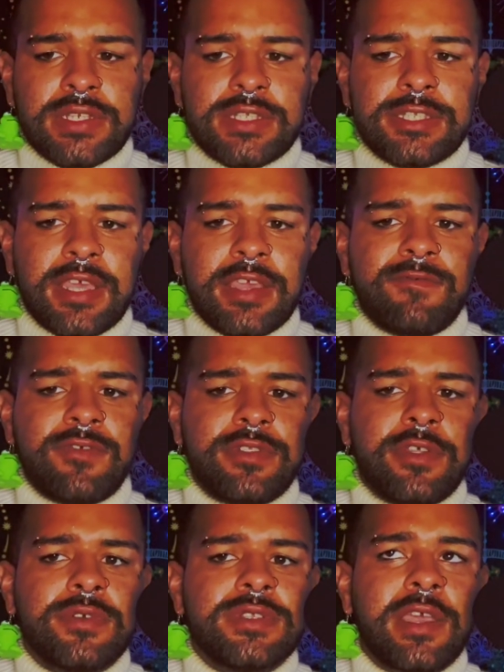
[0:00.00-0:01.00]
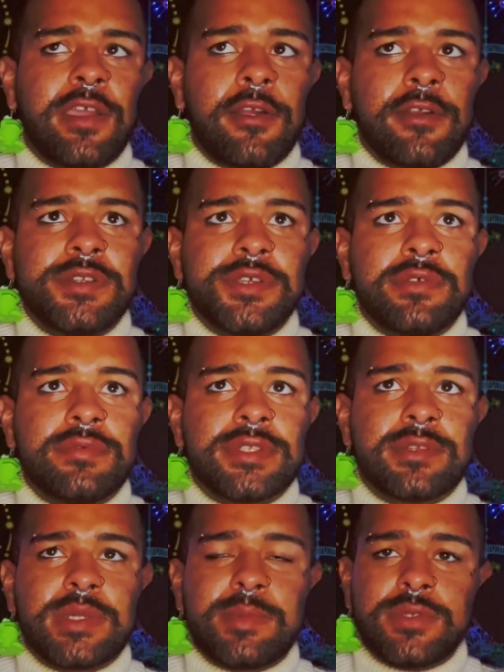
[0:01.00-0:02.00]
to say for those that are dealing with
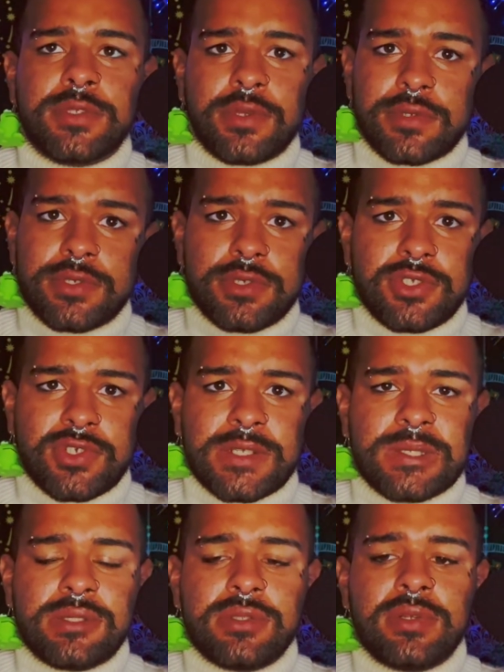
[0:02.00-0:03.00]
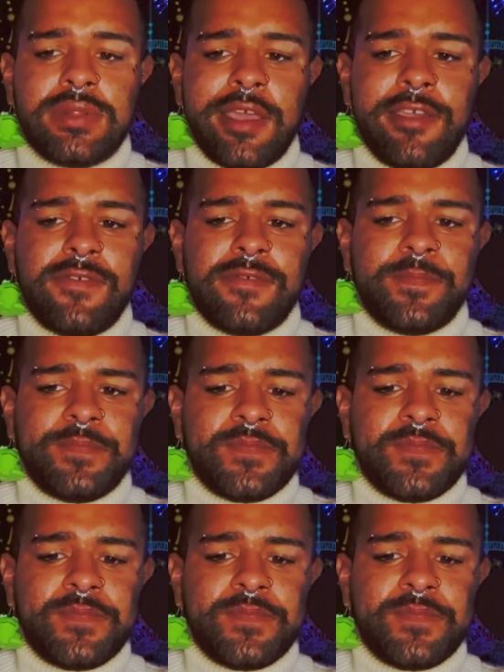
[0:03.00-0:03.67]
some type of social stress in their life,